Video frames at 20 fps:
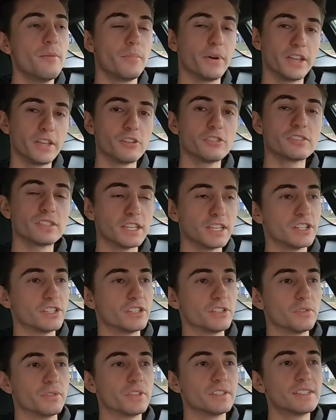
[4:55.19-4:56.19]
But here's the
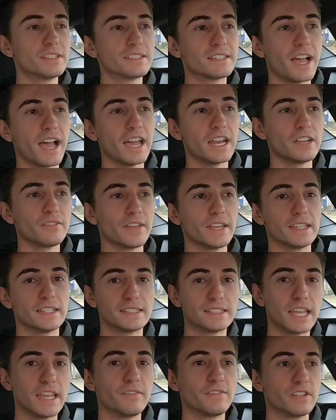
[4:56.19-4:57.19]
issue. This is kind of a
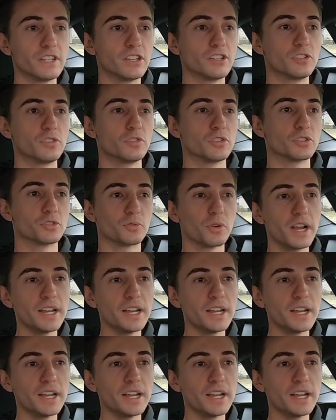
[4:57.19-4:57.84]
safety issue because